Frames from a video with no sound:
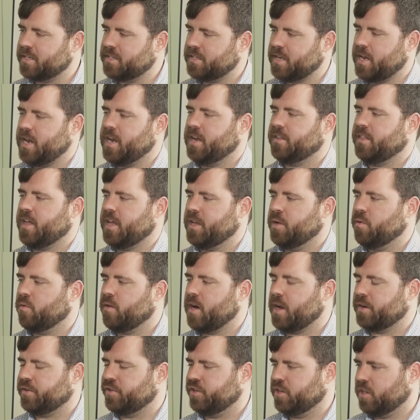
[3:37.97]
saying that you
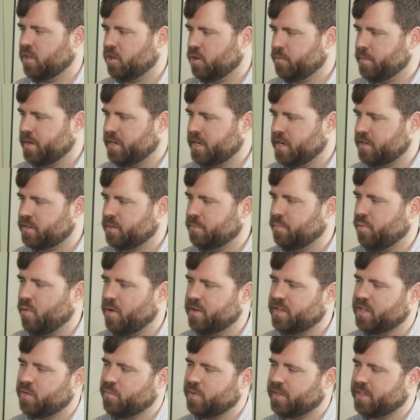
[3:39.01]
were actually a little bit
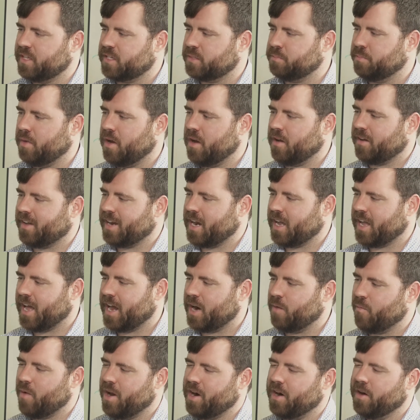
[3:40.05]
disappointed with this bug, and I
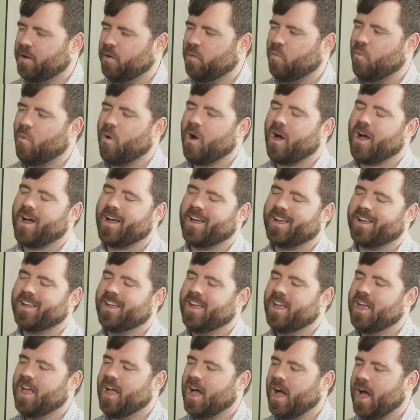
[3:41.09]
kind of want to know why.
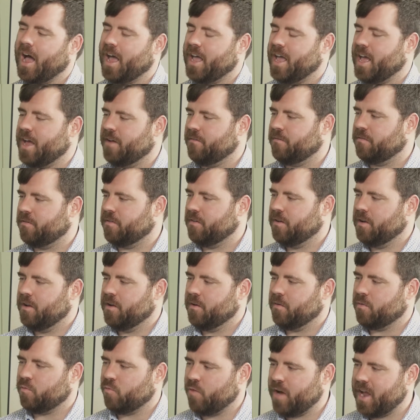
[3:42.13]
I have
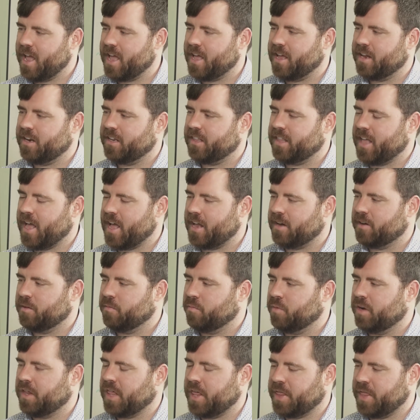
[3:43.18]
read that
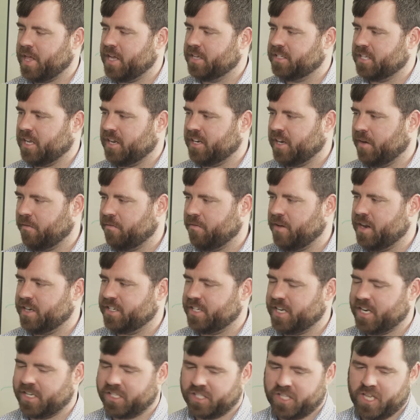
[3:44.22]
one of the things that
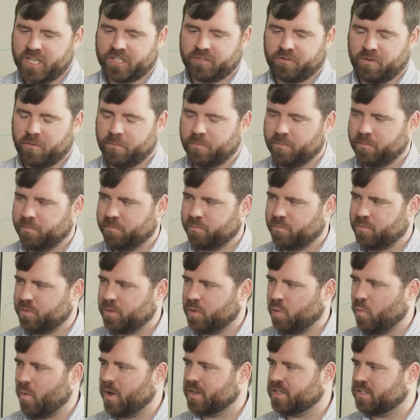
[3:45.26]
differentiates this from
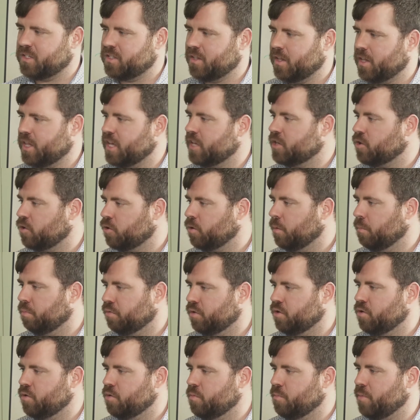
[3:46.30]
the ones uh, the Eternal
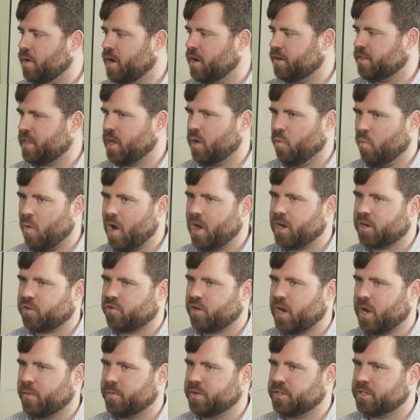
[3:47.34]
Blue bug that
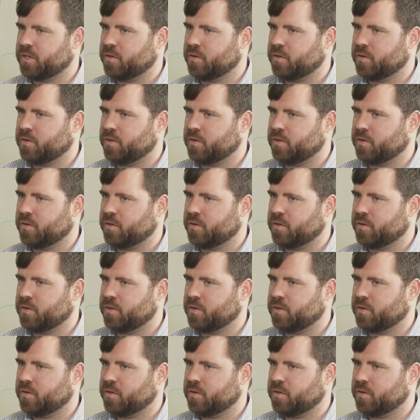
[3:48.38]
WannaCry was